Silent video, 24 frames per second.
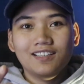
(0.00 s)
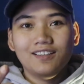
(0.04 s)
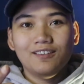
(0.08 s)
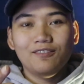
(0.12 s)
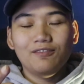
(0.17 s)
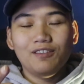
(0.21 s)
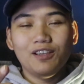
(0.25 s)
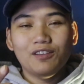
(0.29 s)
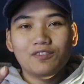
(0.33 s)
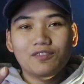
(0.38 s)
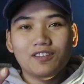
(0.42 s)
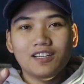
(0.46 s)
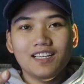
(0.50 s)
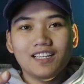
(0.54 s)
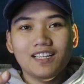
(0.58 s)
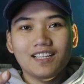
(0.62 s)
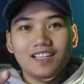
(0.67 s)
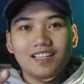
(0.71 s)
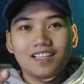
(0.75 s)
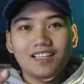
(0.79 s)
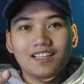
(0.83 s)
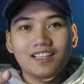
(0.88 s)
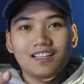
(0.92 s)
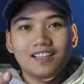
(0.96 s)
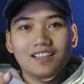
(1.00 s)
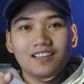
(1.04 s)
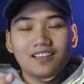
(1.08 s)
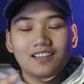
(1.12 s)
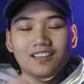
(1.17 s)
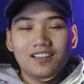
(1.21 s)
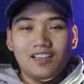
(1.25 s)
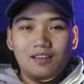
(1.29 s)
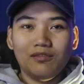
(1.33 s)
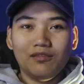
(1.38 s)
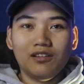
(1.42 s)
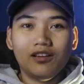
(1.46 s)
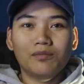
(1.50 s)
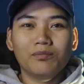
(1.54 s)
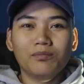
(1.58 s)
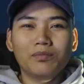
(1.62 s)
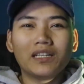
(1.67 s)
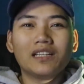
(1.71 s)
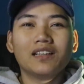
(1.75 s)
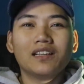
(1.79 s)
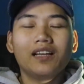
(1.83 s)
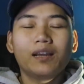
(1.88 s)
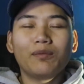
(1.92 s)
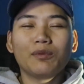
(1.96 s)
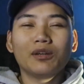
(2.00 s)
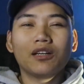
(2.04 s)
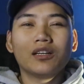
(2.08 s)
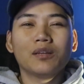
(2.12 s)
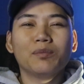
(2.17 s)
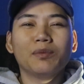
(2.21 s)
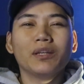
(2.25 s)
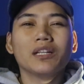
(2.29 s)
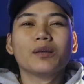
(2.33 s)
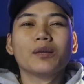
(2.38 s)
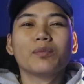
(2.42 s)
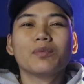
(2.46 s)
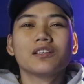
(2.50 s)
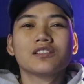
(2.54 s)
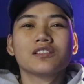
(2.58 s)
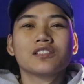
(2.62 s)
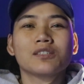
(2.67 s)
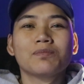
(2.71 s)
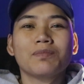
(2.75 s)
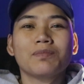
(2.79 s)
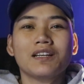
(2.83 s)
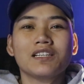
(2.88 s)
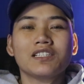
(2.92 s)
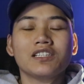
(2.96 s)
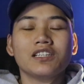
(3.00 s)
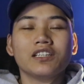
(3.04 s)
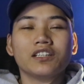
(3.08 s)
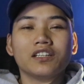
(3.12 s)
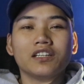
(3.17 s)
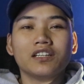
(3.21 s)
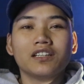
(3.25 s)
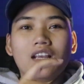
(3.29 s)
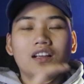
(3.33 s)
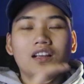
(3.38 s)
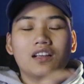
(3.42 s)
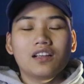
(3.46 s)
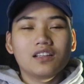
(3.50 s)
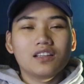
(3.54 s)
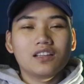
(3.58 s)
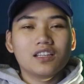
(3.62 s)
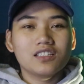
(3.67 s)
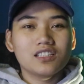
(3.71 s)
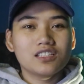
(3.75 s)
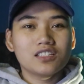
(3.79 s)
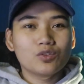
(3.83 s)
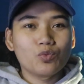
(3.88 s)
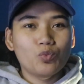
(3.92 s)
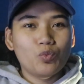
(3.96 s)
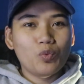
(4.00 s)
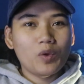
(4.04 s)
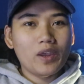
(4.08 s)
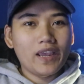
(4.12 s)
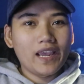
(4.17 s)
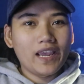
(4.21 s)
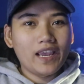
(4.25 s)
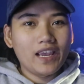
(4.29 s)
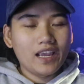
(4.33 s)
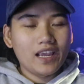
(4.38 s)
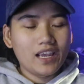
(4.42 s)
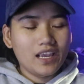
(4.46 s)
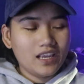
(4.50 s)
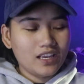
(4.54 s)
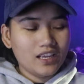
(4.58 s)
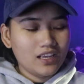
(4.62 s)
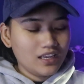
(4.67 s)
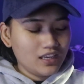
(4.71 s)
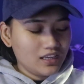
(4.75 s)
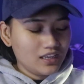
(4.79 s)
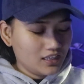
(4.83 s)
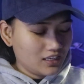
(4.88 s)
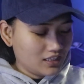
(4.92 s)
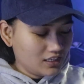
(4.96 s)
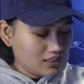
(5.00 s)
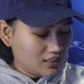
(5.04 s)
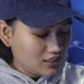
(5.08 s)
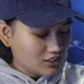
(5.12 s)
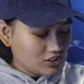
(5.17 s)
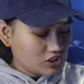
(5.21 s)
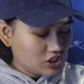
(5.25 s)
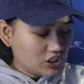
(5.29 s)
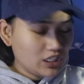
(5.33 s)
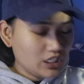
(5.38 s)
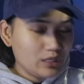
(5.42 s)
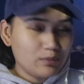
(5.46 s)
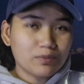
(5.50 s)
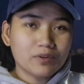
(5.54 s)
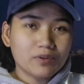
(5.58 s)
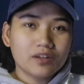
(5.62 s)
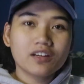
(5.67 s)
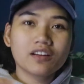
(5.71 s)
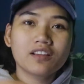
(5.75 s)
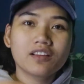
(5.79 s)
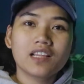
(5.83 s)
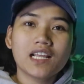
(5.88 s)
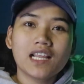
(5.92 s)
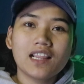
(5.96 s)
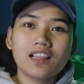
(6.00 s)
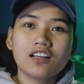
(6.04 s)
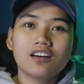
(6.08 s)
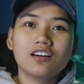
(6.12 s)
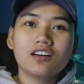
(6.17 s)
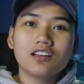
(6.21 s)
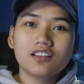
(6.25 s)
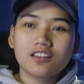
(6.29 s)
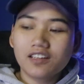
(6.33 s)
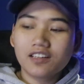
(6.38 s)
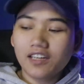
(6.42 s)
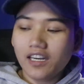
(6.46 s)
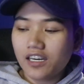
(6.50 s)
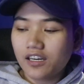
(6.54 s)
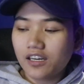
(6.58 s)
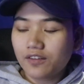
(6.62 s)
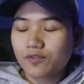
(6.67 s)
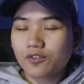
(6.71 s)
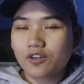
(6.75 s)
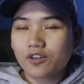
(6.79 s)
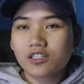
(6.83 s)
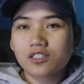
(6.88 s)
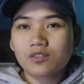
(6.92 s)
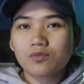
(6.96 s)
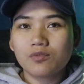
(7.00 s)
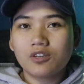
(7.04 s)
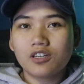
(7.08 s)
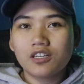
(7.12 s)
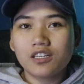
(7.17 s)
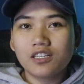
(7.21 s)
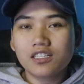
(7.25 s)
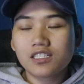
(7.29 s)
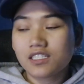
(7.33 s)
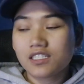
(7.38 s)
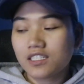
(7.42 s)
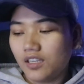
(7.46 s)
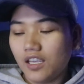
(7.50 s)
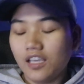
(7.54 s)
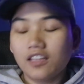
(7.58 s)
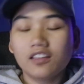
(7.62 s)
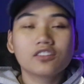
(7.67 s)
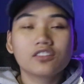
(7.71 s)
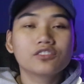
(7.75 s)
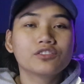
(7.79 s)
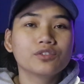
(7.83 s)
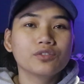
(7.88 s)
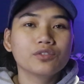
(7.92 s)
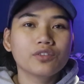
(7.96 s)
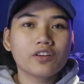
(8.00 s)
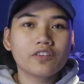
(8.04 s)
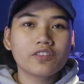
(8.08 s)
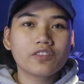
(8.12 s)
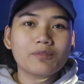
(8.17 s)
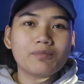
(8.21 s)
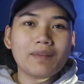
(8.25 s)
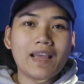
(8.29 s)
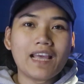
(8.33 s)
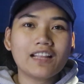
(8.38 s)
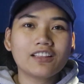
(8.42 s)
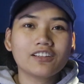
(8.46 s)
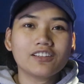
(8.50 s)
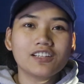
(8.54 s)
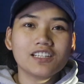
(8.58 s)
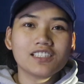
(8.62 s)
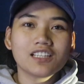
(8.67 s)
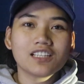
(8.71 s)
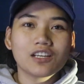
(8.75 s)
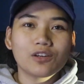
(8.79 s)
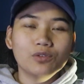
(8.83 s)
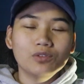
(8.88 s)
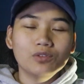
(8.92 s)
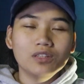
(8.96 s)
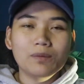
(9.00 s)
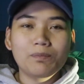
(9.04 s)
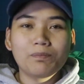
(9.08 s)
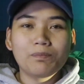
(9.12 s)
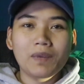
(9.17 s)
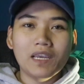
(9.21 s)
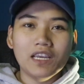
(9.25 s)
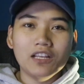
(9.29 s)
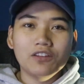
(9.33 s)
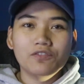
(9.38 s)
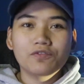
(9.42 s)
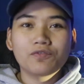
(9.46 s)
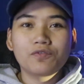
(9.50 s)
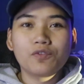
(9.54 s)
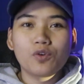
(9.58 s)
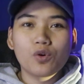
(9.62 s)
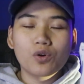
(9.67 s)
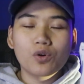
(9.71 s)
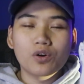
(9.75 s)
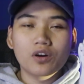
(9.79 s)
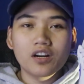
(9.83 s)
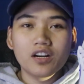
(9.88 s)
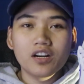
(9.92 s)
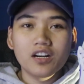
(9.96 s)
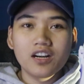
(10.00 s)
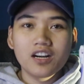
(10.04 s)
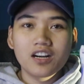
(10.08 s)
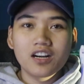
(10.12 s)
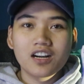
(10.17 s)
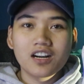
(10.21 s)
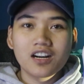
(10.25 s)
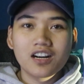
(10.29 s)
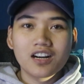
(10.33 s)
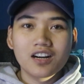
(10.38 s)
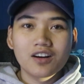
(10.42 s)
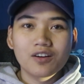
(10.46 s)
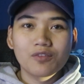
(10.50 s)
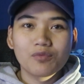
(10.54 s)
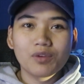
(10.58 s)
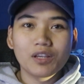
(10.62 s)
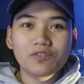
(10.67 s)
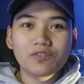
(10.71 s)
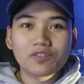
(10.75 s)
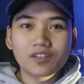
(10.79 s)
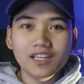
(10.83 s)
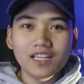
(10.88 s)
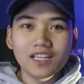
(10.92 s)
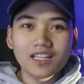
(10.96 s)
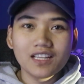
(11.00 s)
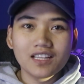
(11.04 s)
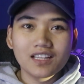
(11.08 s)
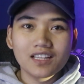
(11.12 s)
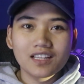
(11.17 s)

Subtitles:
wait for it, I'm gonna build up the suspense here. This is way cheaper than the other Air Force Ones, and the truth of the matter is I only paid for, wait for it,